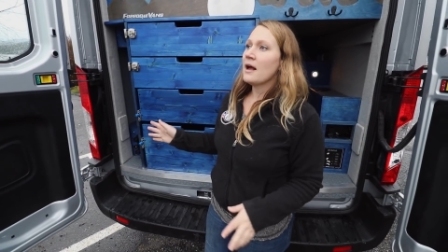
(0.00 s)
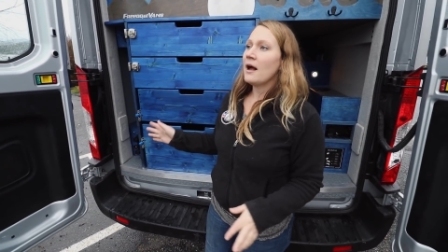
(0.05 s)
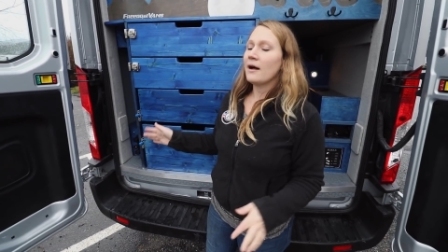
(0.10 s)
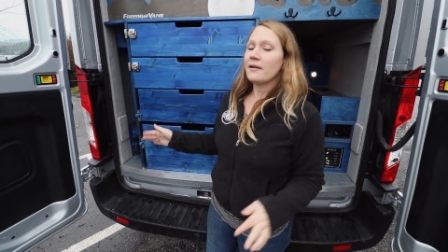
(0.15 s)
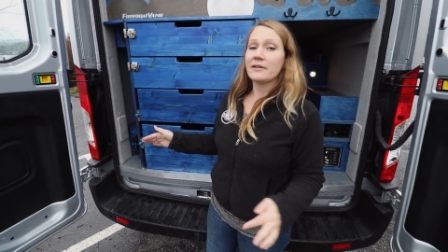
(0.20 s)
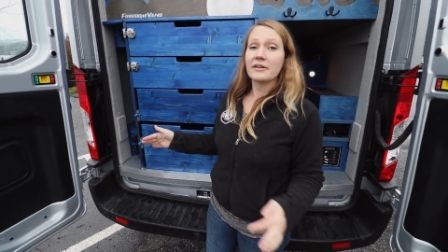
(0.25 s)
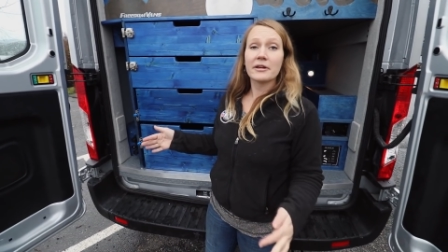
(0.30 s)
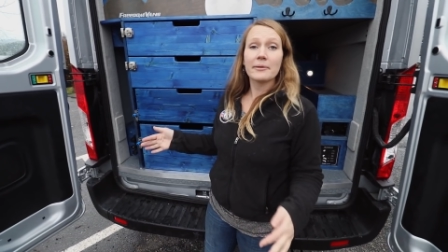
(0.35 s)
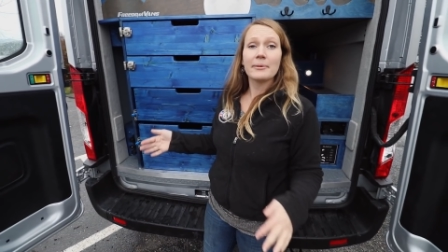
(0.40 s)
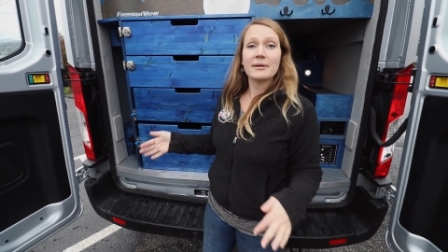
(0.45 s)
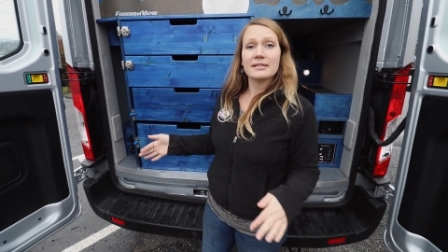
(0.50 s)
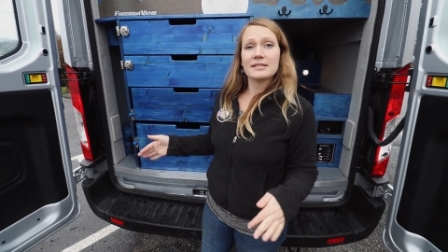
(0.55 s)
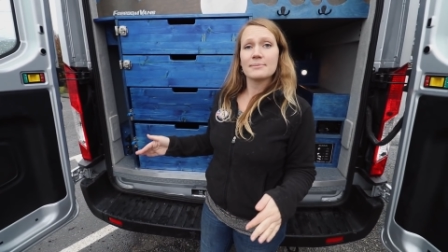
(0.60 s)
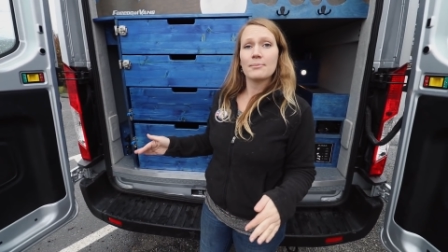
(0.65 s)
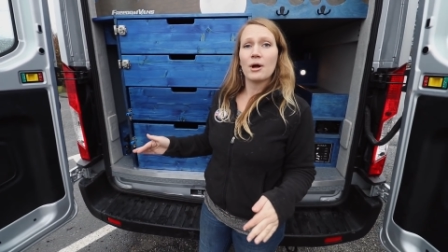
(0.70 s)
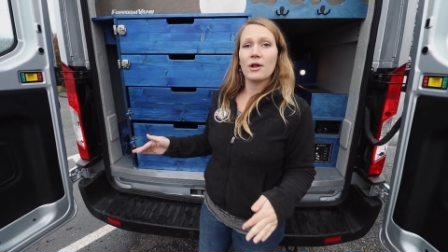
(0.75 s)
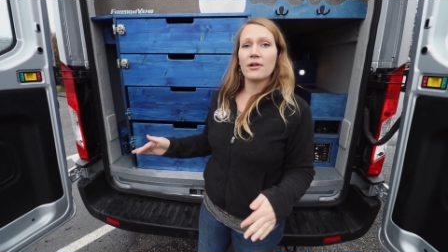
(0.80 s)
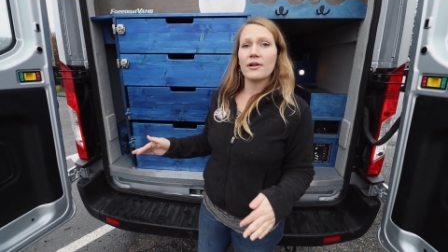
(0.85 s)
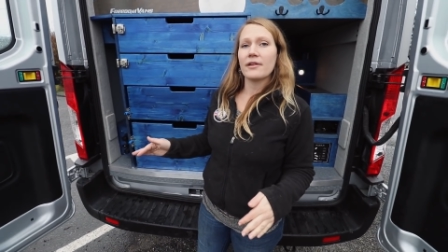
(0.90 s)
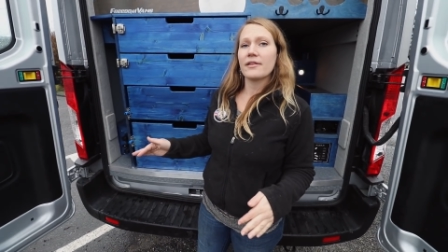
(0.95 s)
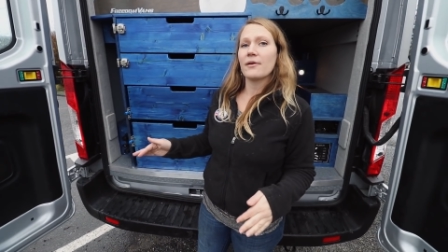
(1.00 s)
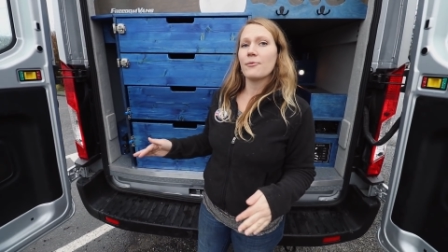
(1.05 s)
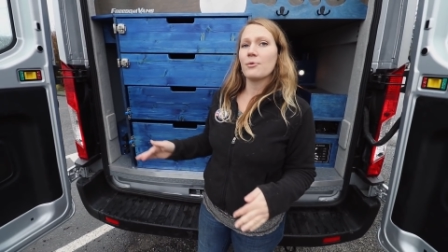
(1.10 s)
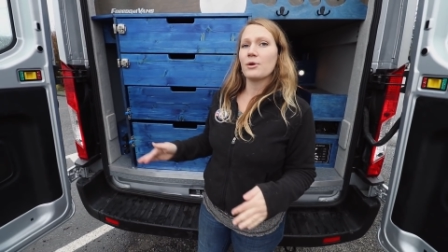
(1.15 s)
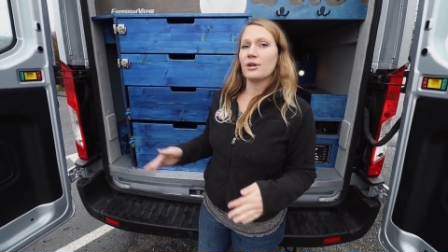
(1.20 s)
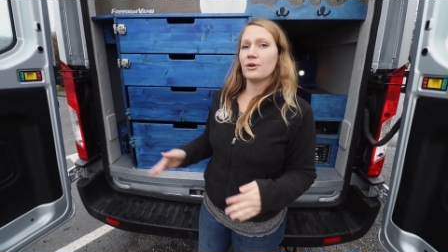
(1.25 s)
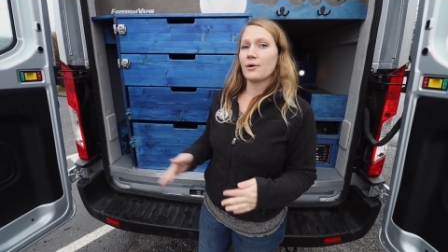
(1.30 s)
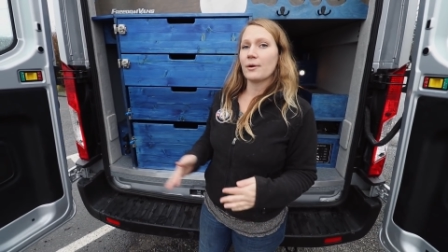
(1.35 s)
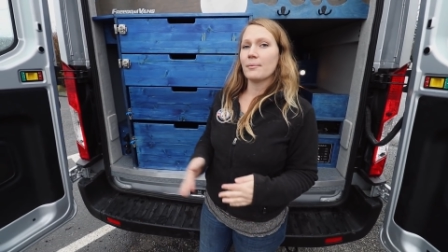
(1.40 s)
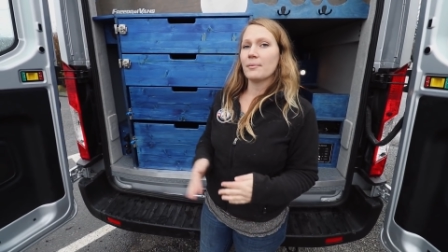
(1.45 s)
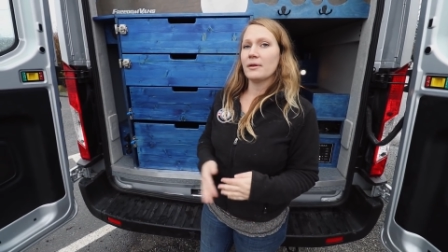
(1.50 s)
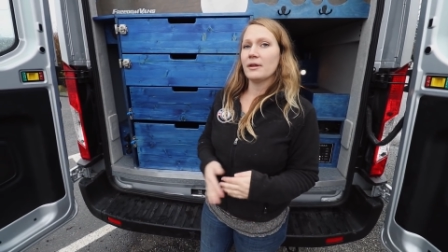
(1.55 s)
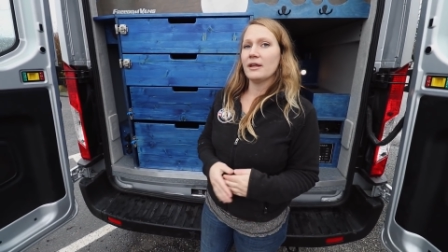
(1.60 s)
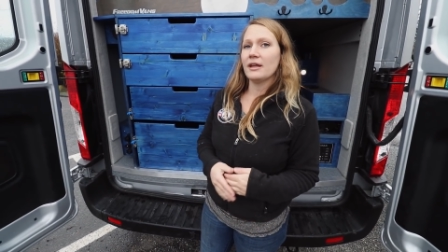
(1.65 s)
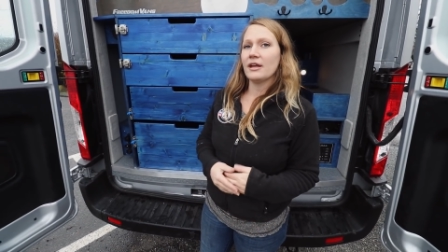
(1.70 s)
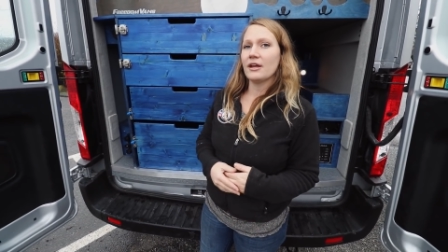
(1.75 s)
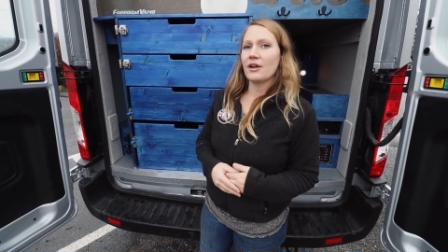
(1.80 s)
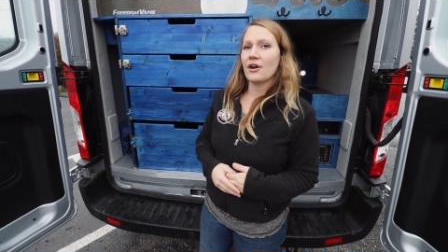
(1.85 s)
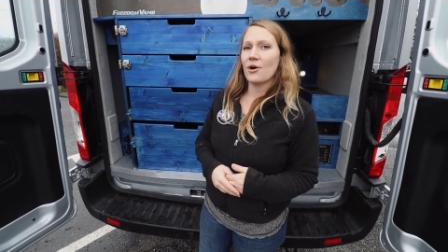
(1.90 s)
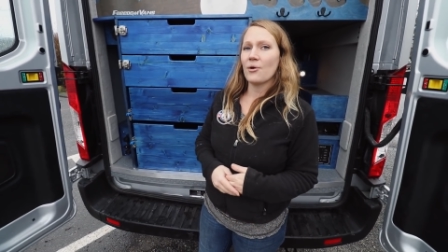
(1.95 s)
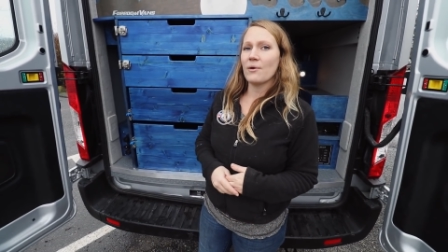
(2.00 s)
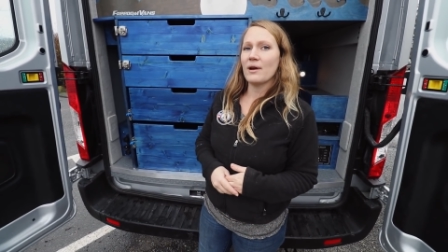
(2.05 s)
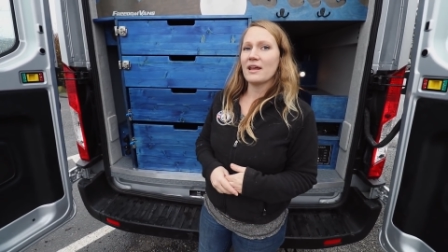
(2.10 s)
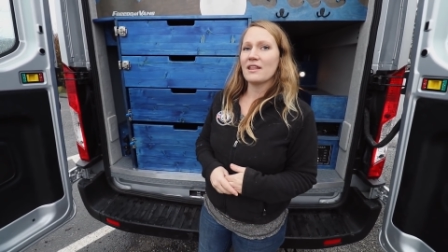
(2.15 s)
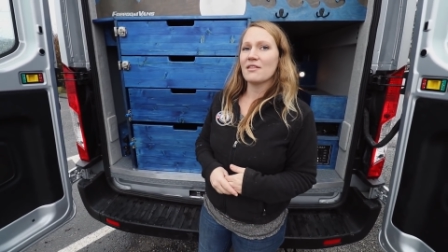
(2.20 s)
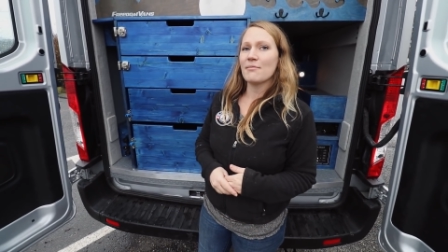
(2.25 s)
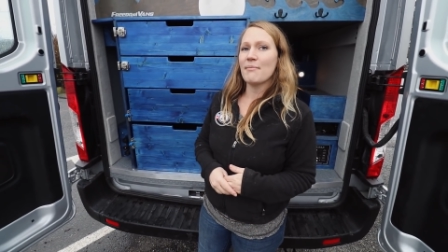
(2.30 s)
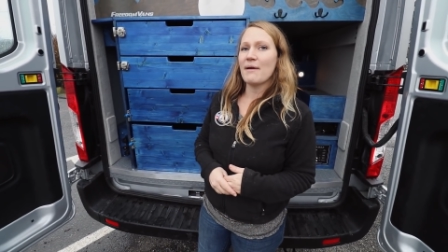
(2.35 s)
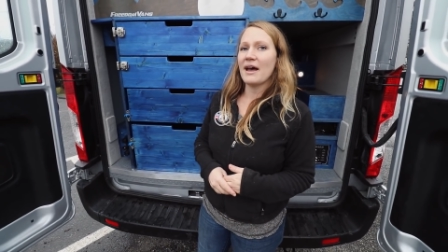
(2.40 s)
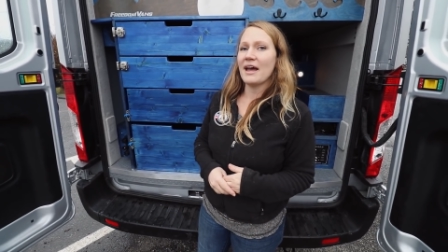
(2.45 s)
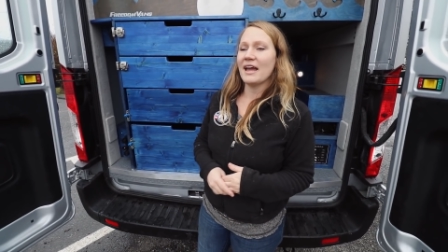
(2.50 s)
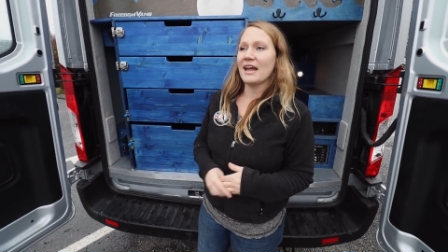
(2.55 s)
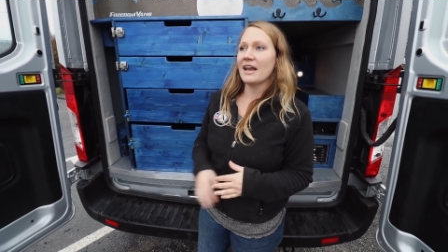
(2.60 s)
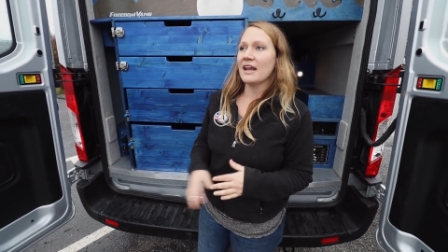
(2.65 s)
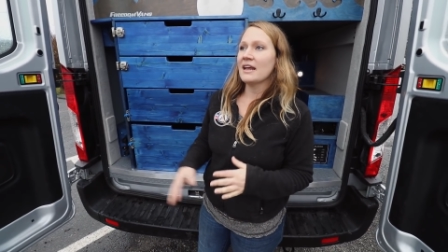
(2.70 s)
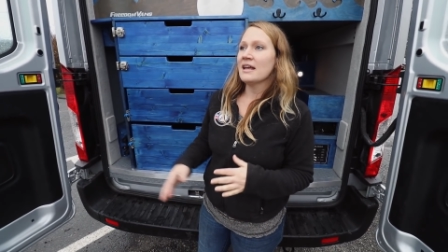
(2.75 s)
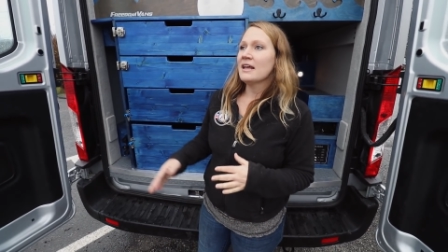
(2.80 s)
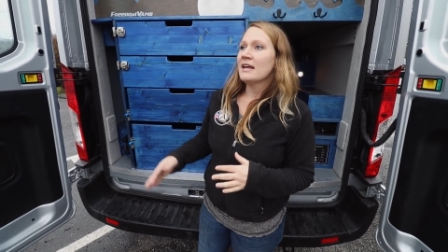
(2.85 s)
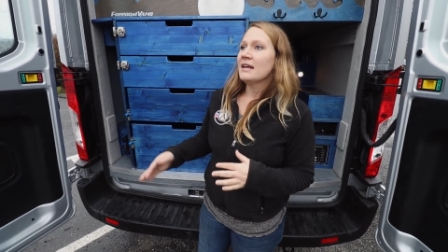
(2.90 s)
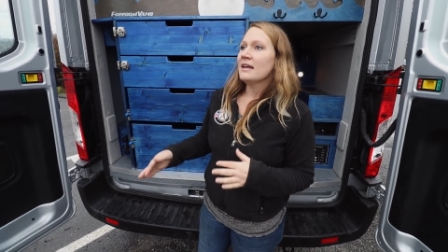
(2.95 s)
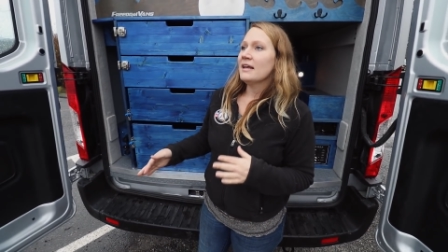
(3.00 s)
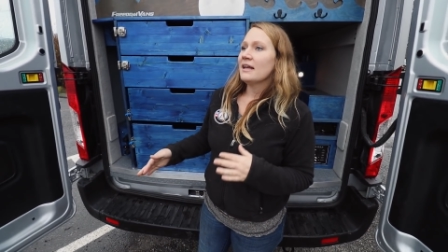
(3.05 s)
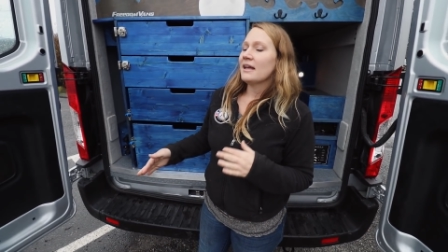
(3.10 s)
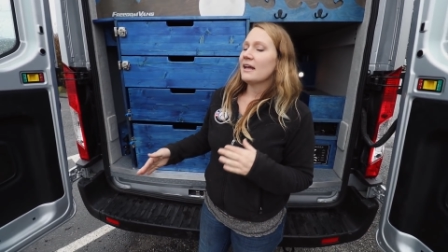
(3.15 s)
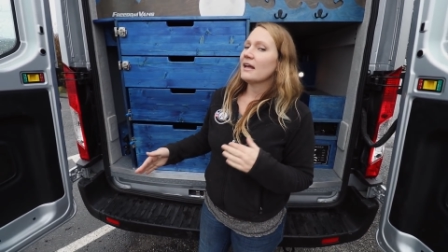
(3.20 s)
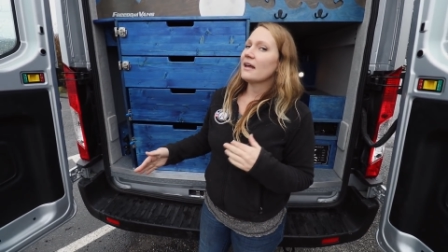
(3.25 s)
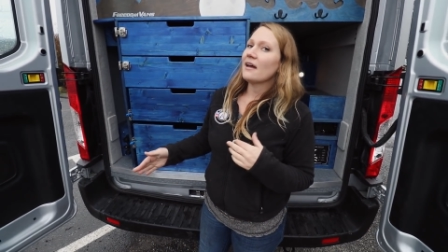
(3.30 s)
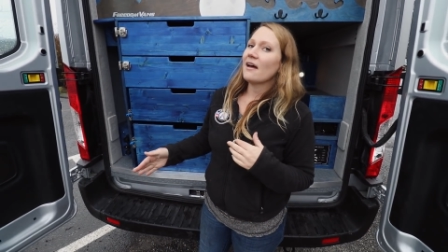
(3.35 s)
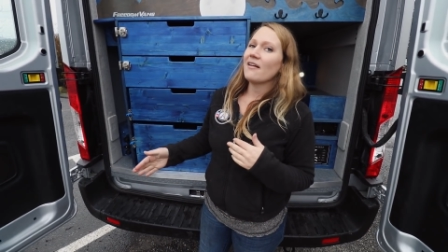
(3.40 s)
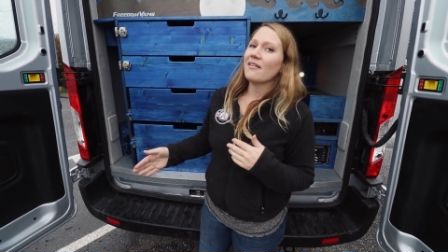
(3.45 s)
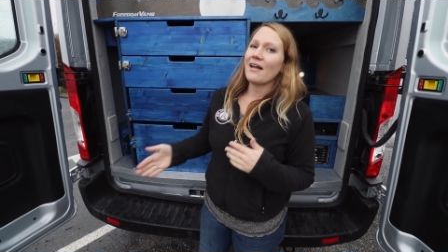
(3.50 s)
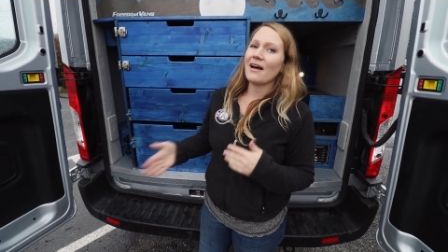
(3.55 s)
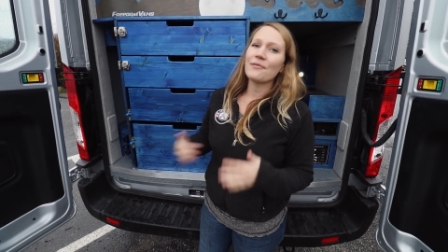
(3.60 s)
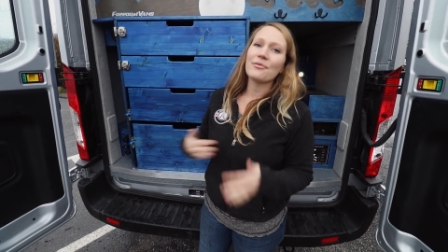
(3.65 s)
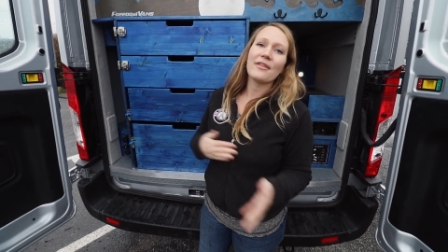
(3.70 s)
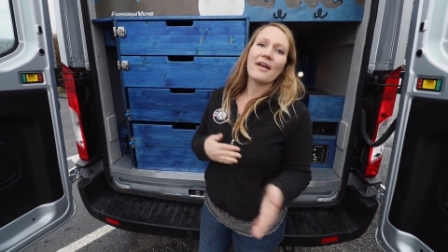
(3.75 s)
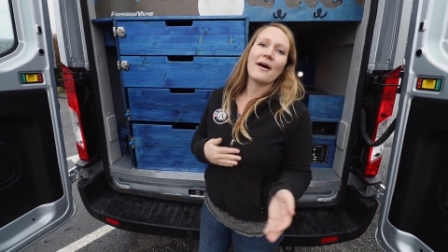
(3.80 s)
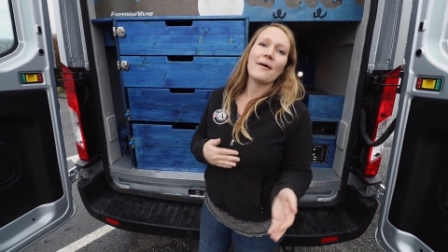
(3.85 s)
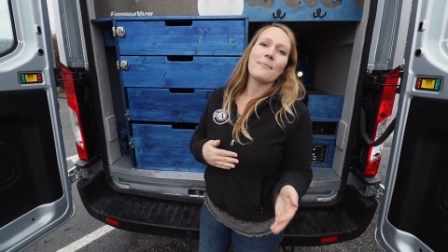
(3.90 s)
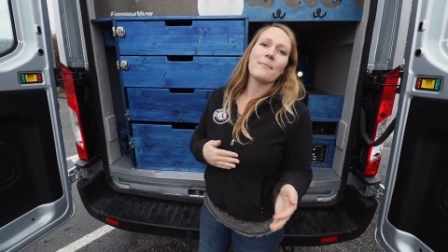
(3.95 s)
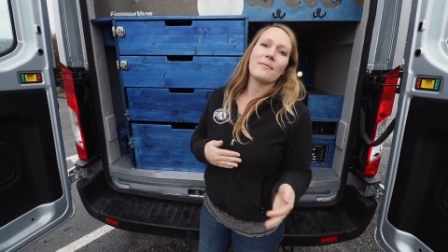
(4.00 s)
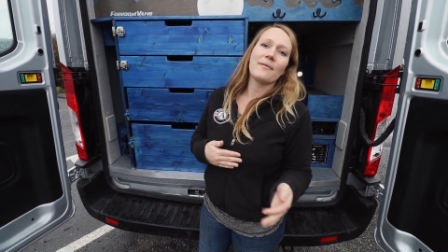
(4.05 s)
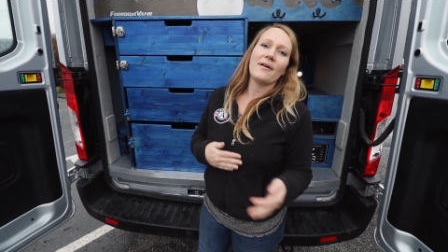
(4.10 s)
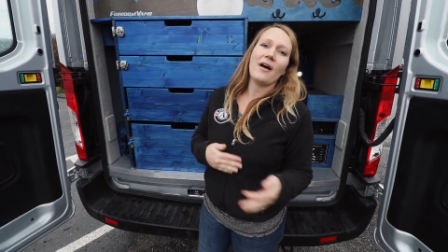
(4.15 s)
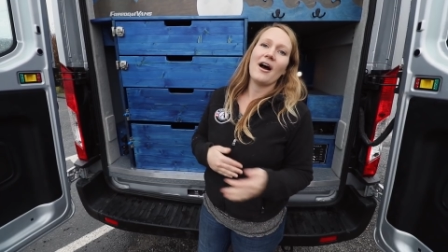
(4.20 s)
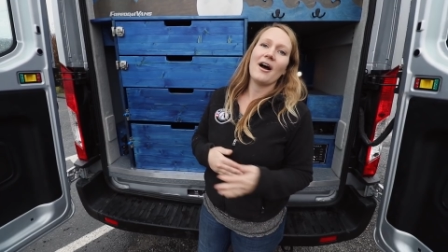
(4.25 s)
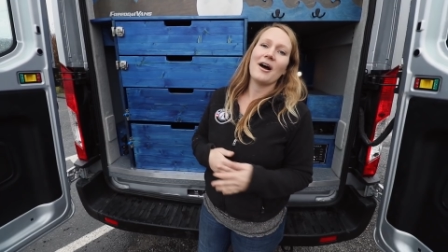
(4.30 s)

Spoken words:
a little bit smaller than we normally go with, but it allowed them